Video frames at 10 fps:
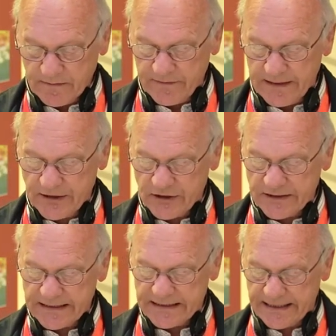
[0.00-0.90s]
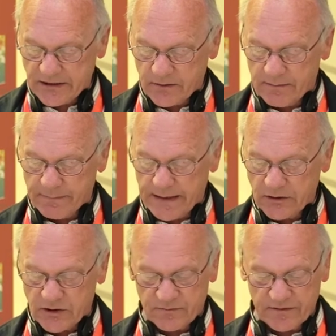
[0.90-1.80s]
Felice de Seto in
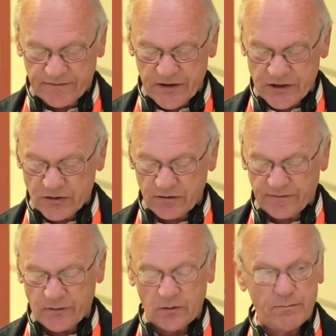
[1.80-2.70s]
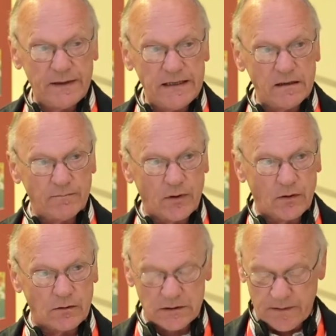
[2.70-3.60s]
Belgium refers to a few opinion
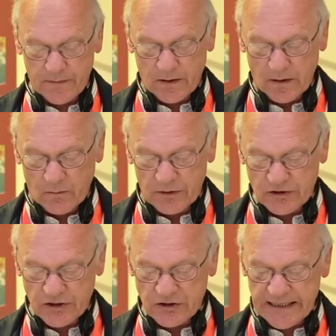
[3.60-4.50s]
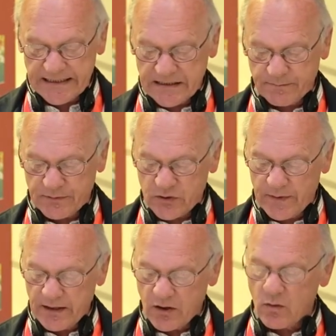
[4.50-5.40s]
polls which suggest that
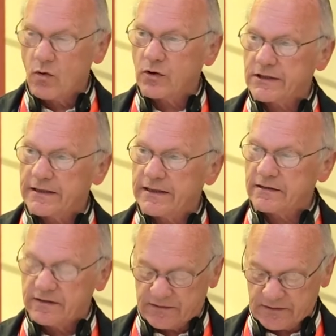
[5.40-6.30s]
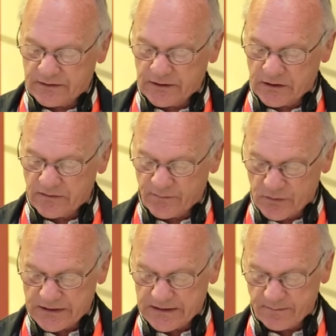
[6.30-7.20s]
between a quarter and a third of
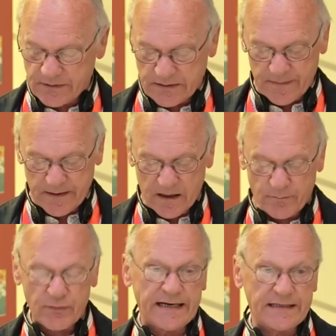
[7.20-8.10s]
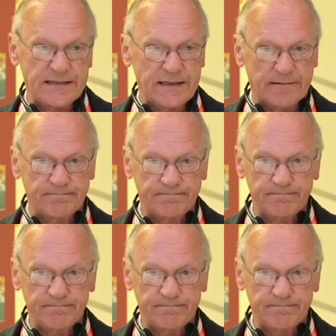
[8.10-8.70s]
Muslims are practicing.